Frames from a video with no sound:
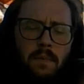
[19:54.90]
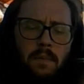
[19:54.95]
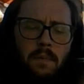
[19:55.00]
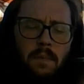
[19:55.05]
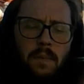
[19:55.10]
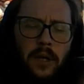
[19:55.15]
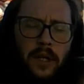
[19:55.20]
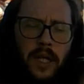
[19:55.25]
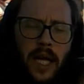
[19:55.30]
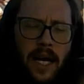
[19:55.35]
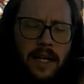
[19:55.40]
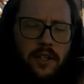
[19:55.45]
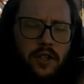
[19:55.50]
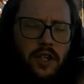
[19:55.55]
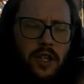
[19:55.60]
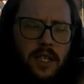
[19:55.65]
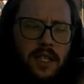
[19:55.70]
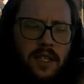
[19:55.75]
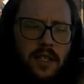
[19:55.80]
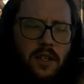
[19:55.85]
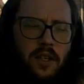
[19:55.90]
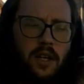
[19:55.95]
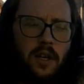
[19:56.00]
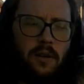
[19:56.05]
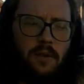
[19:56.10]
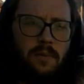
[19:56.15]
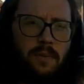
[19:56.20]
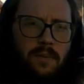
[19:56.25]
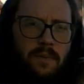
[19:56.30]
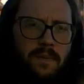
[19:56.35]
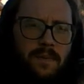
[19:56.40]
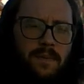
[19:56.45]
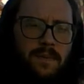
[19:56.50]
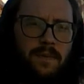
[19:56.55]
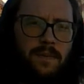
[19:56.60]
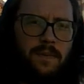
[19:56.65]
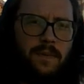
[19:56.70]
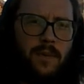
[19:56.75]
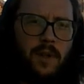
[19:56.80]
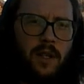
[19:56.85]
But that's just,
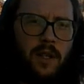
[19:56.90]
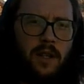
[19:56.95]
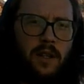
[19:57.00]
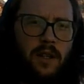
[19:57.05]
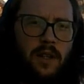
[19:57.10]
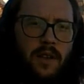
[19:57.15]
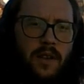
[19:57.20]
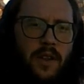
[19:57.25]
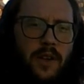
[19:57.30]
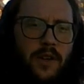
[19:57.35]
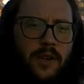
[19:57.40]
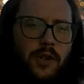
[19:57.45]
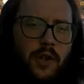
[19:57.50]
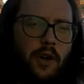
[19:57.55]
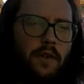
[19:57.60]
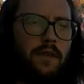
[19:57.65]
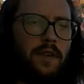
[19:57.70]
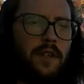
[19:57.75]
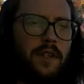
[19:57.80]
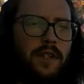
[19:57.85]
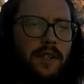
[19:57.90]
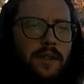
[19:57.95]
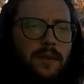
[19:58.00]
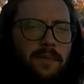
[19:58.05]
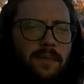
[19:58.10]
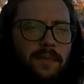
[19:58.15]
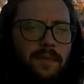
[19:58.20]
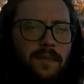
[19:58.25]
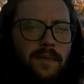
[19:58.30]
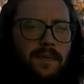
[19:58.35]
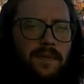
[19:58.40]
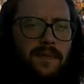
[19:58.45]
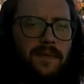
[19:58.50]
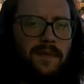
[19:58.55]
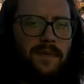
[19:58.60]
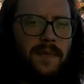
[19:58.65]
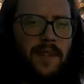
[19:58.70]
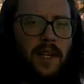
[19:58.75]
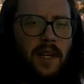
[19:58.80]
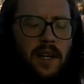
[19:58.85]
the surface
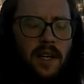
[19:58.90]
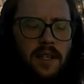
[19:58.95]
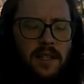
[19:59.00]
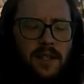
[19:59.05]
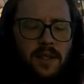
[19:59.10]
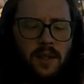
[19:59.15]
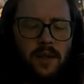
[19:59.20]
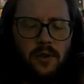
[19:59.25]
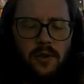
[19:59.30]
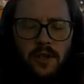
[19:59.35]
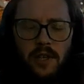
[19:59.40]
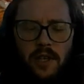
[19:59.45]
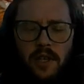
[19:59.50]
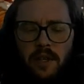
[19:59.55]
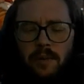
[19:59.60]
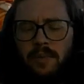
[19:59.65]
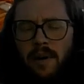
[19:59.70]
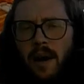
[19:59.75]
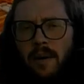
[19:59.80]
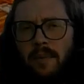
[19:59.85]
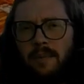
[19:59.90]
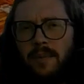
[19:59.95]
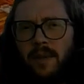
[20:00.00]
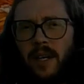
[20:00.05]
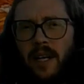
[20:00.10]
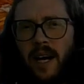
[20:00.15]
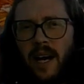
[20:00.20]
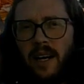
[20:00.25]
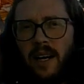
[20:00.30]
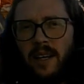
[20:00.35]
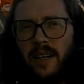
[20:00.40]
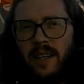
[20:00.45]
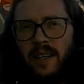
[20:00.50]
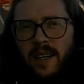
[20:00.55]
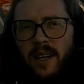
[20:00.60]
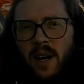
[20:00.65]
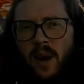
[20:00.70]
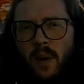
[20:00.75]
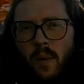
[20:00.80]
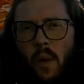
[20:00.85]
solution to the problem. You gotta
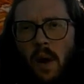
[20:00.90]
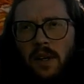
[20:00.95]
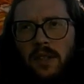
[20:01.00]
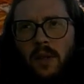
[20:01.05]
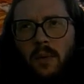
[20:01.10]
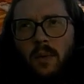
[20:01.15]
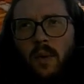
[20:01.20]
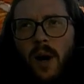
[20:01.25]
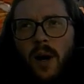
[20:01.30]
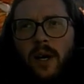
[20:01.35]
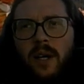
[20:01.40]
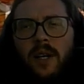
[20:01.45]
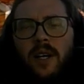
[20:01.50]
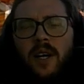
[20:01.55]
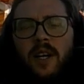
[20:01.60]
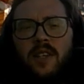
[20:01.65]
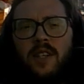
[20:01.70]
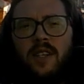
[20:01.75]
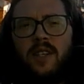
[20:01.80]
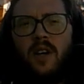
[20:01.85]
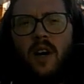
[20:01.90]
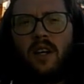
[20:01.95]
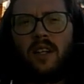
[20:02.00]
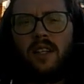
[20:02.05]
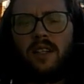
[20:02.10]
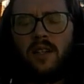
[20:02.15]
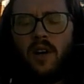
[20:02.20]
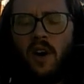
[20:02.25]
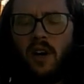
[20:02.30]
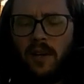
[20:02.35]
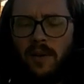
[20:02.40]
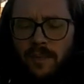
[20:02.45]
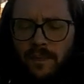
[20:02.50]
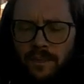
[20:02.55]
walk the walk and not just talk the talk.